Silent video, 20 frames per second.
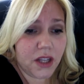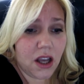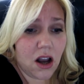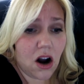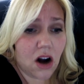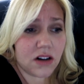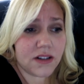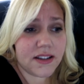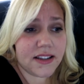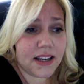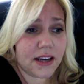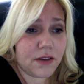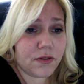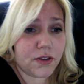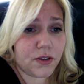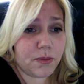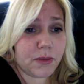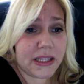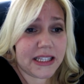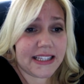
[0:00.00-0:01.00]
Our safe
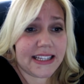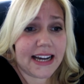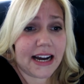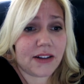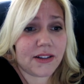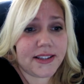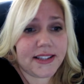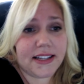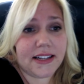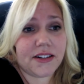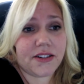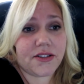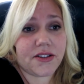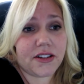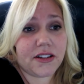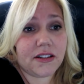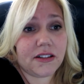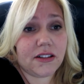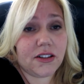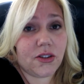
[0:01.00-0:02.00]
room is downstairs
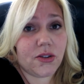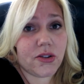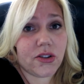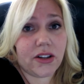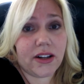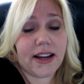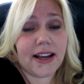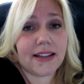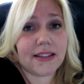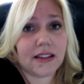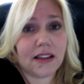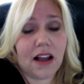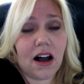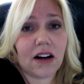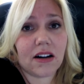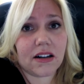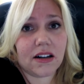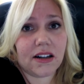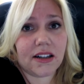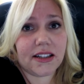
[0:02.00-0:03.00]
and usually has a
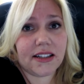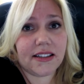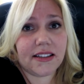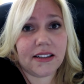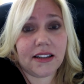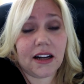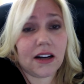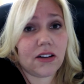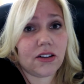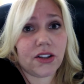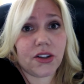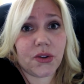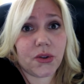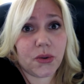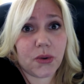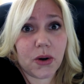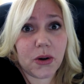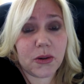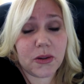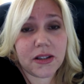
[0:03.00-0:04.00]
lock on it, and I don't know
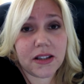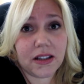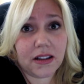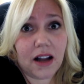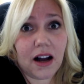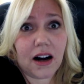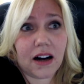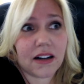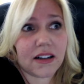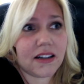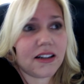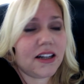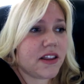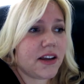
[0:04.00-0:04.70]
who owns the lock.